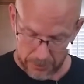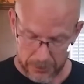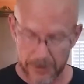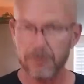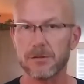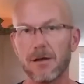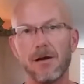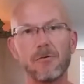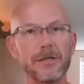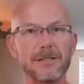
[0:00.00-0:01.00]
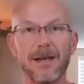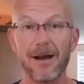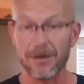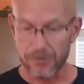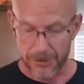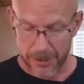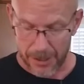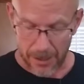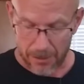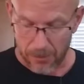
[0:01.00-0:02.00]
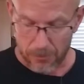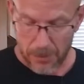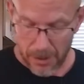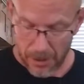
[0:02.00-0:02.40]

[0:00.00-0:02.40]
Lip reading: so she was always tired when she got home.